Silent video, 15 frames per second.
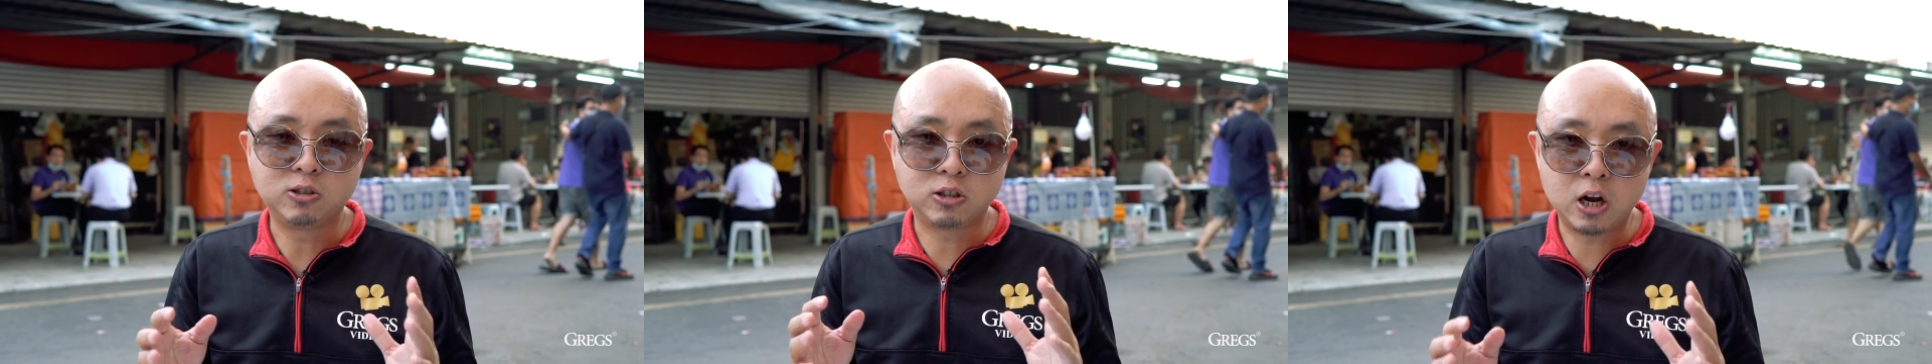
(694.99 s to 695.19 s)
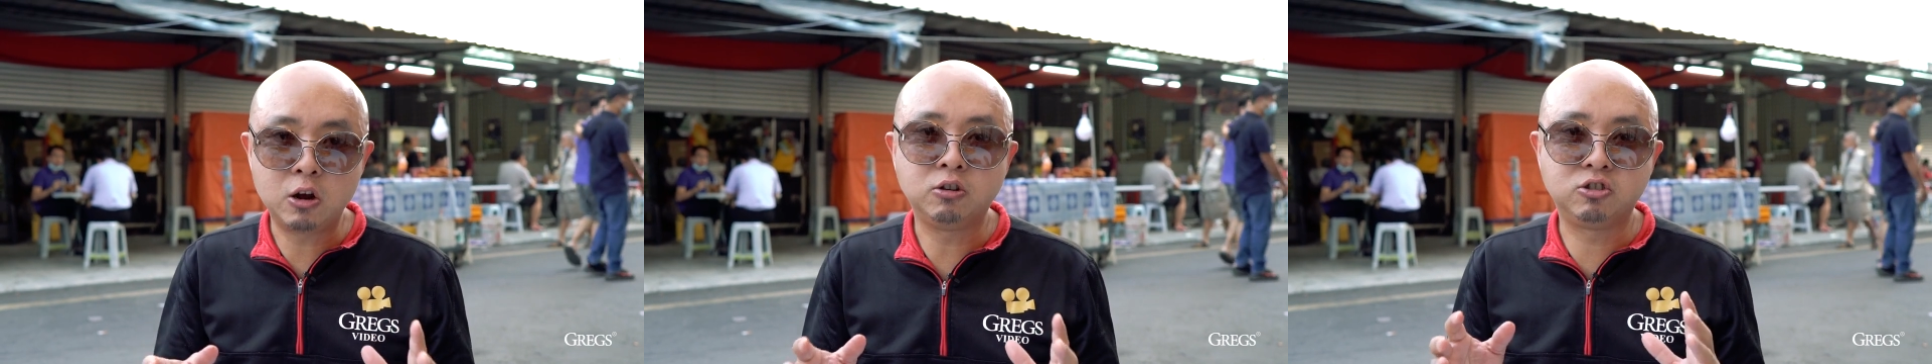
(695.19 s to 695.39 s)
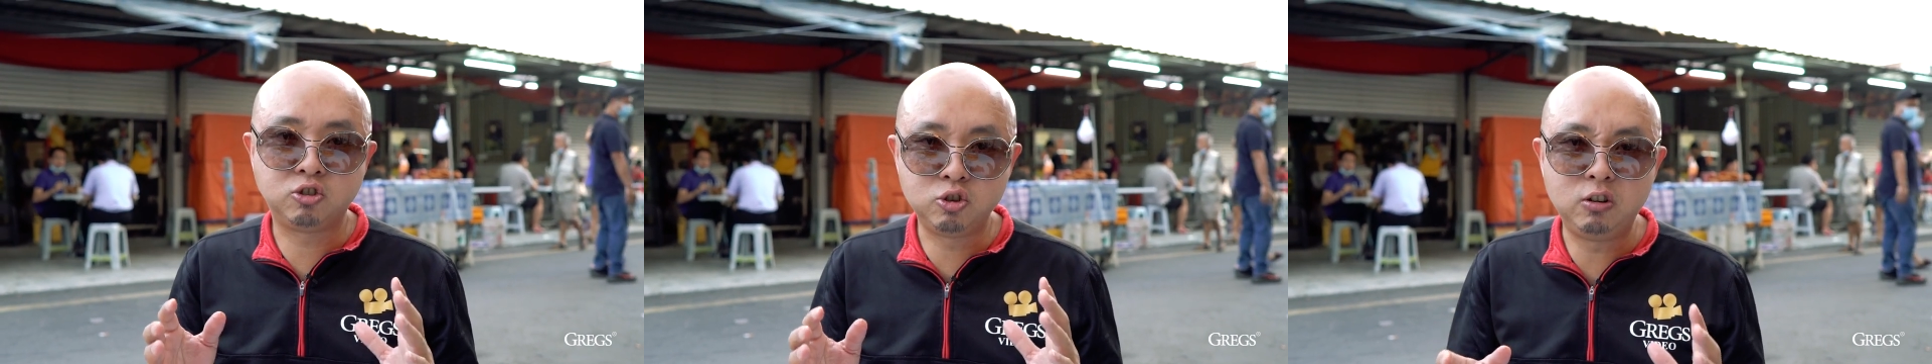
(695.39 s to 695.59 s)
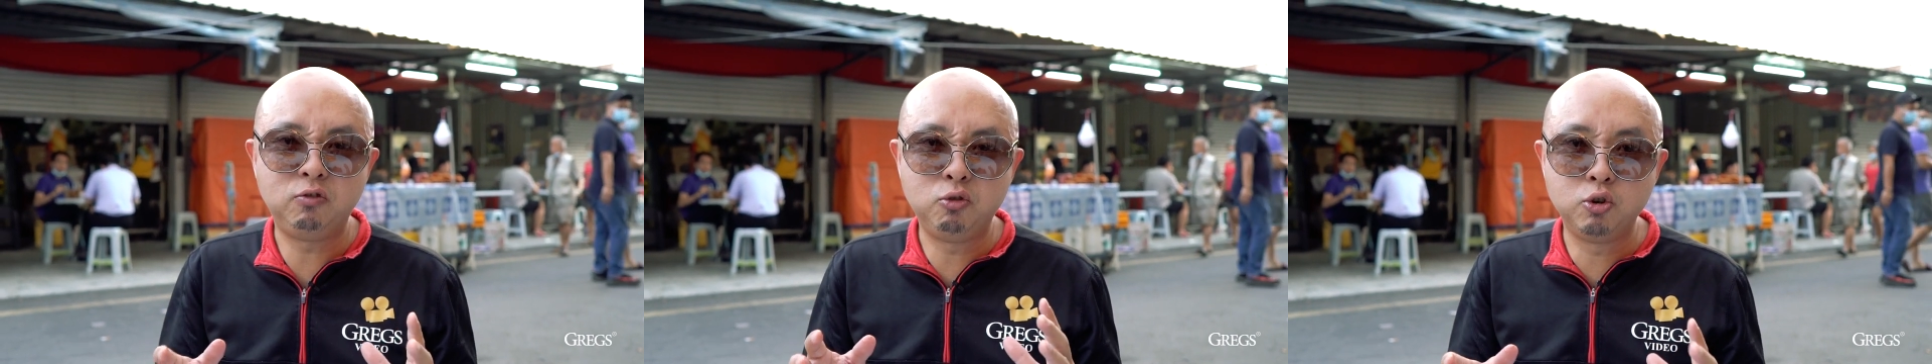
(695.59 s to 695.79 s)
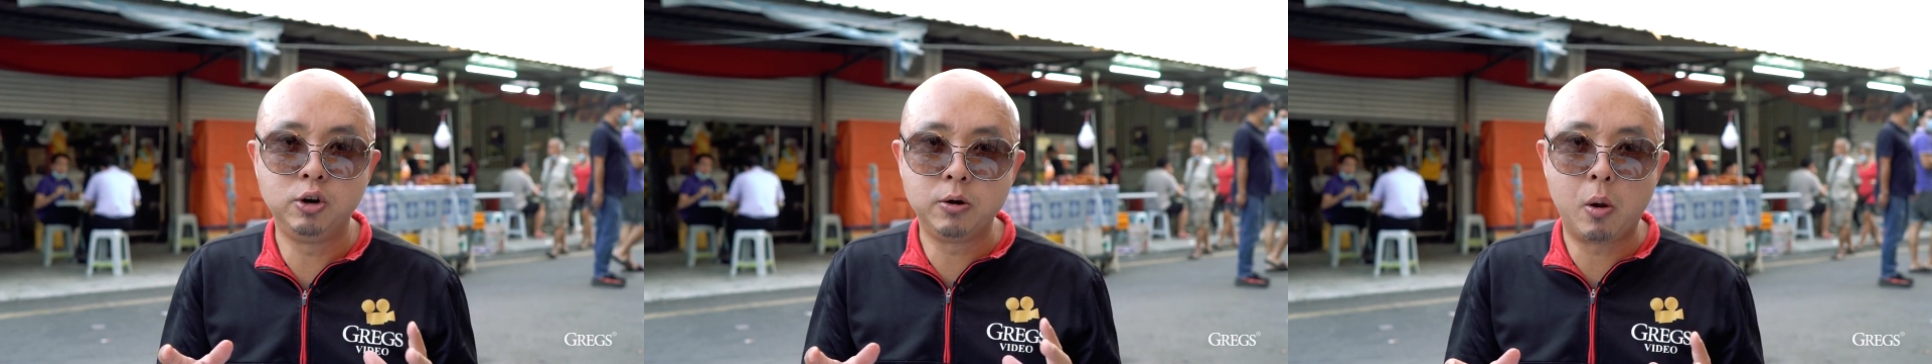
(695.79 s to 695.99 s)
kind of street
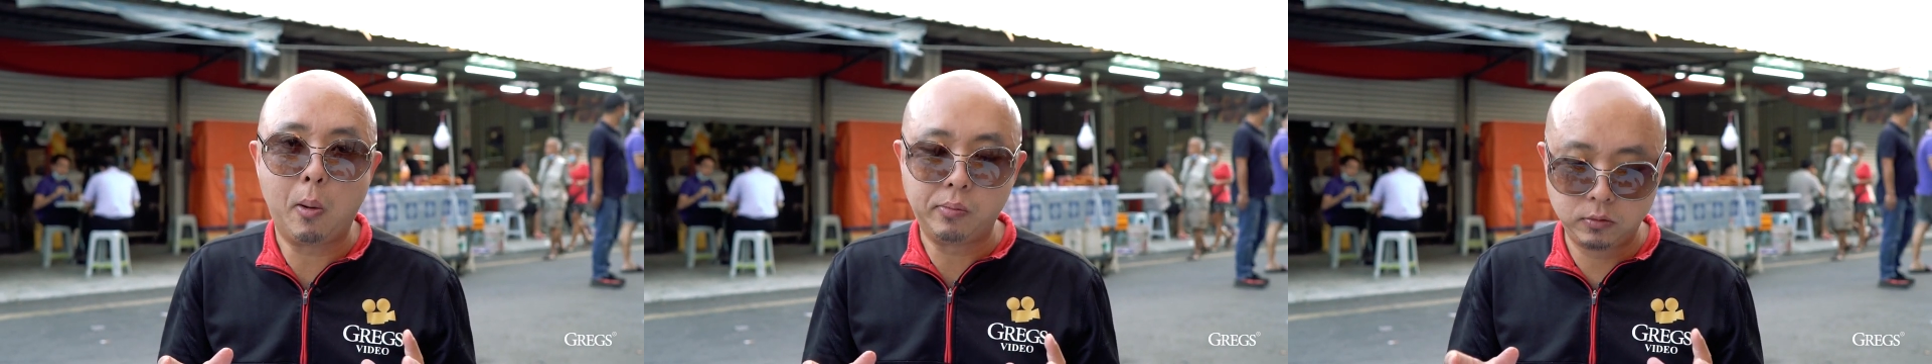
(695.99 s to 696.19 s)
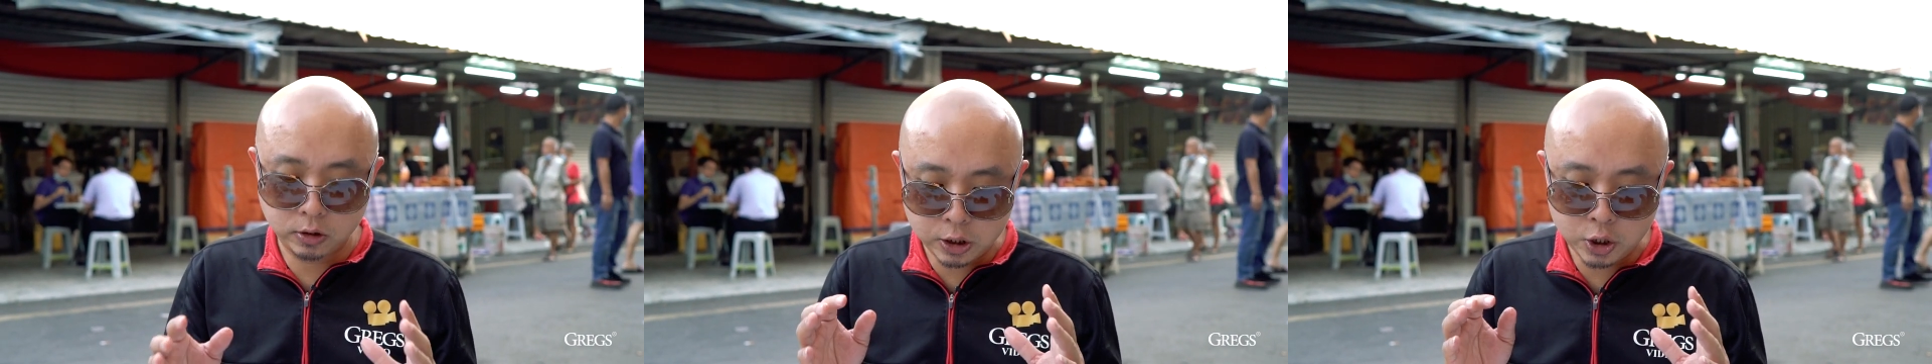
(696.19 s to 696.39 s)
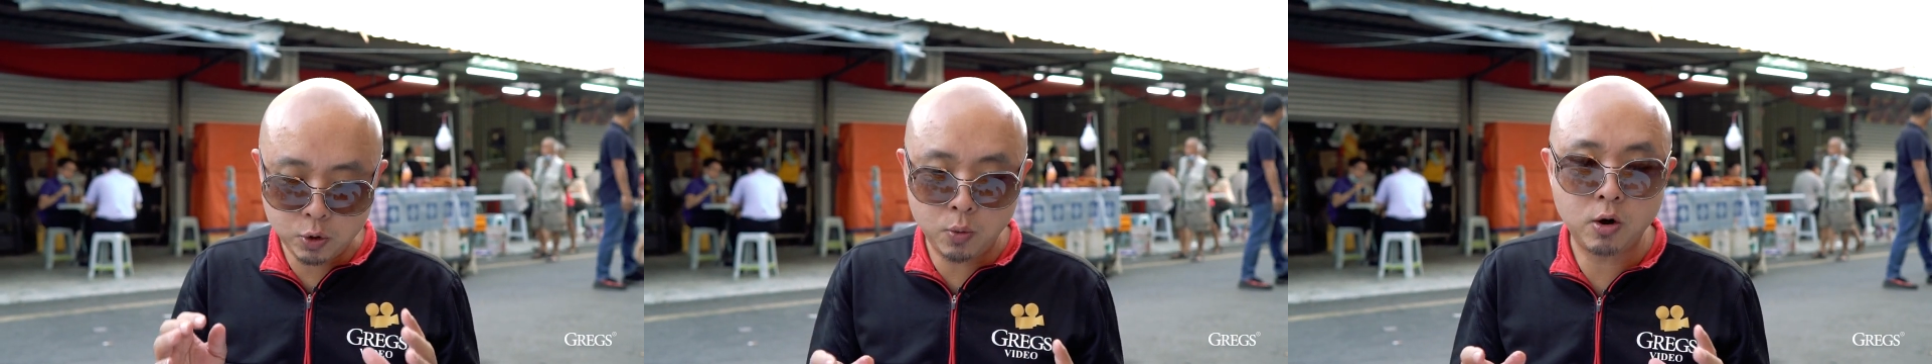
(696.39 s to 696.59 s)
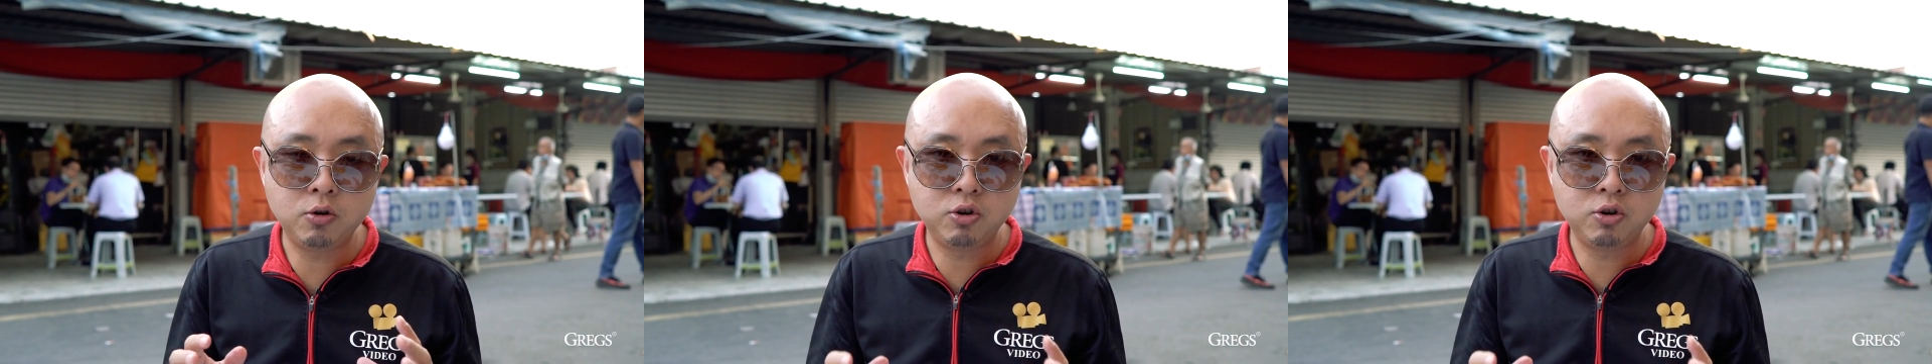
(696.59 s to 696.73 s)
food that you want